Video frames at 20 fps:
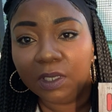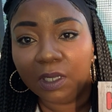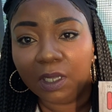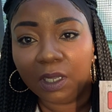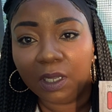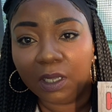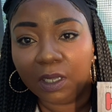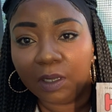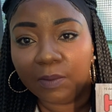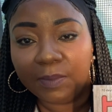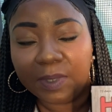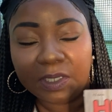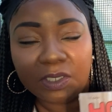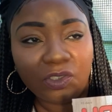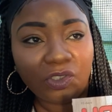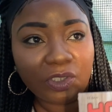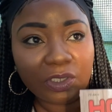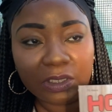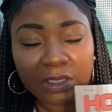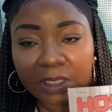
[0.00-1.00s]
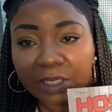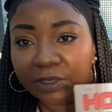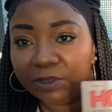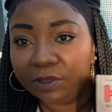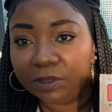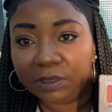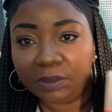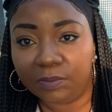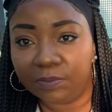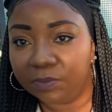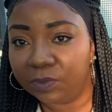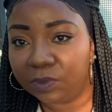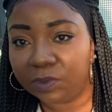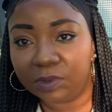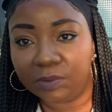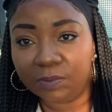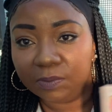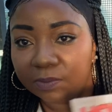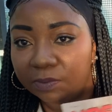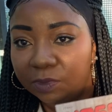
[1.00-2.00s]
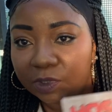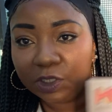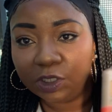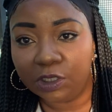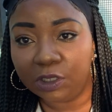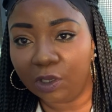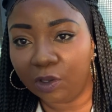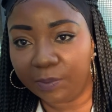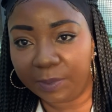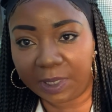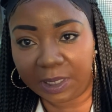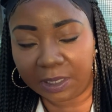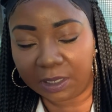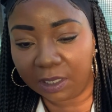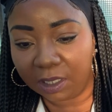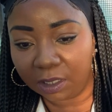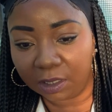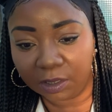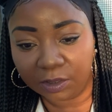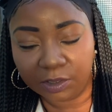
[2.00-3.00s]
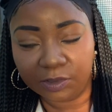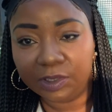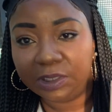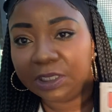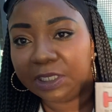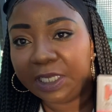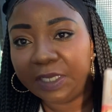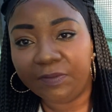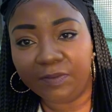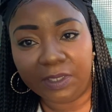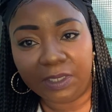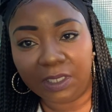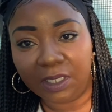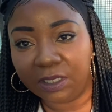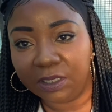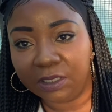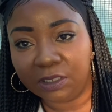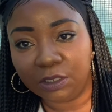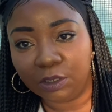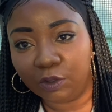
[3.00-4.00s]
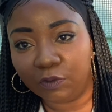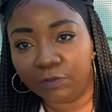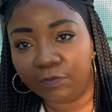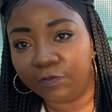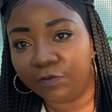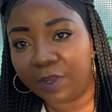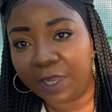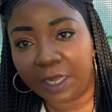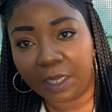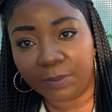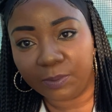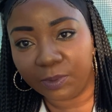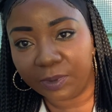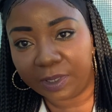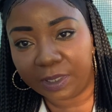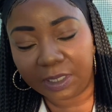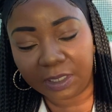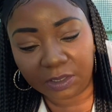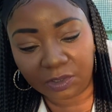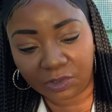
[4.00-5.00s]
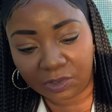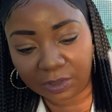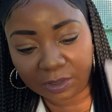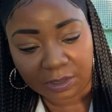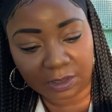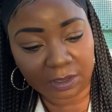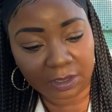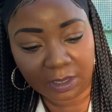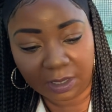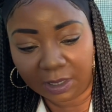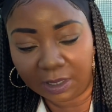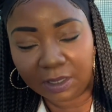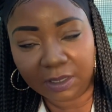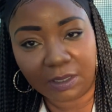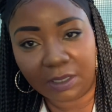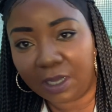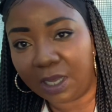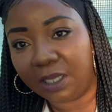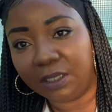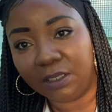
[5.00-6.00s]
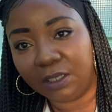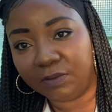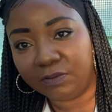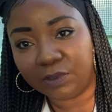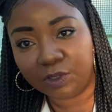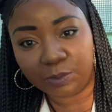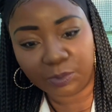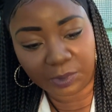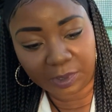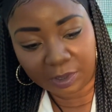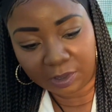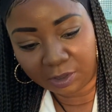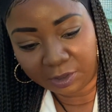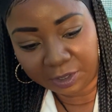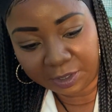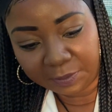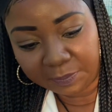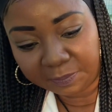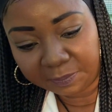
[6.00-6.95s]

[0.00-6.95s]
It's just there's so many colors and everything is so vibrant. It's just, I love the spring garden.